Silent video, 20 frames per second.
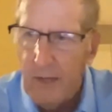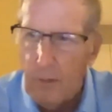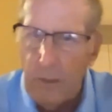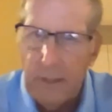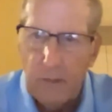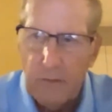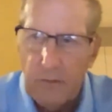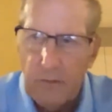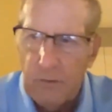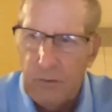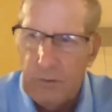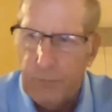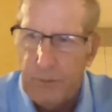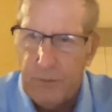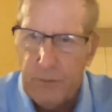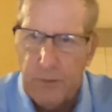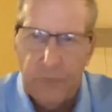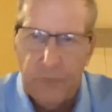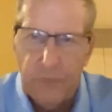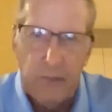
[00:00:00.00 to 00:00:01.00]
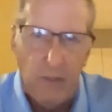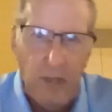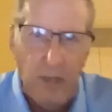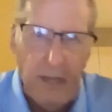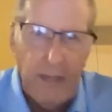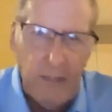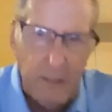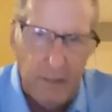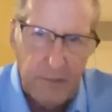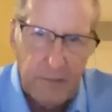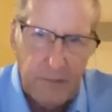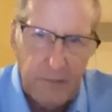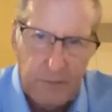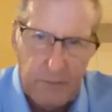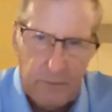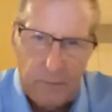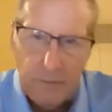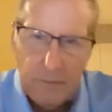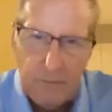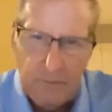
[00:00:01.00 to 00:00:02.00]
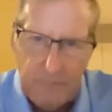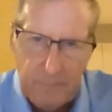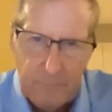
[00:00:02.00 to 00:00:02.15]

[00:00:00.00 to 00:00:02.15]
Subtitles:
are linked to specific kinases,